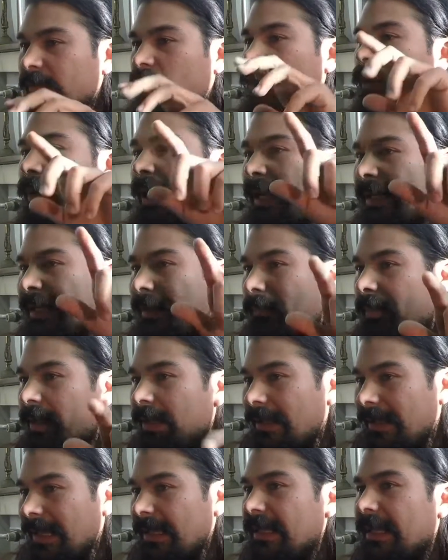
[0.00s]
create
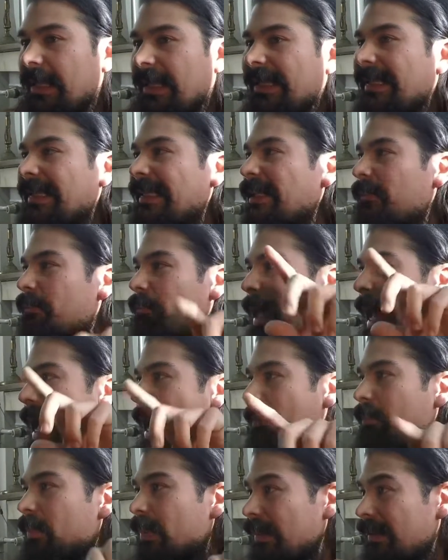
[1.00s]
like a heat
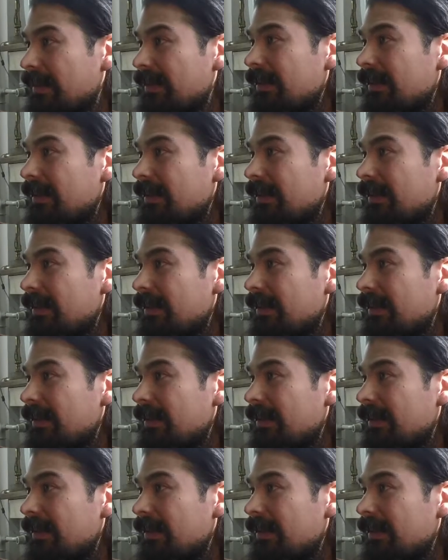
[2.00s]
map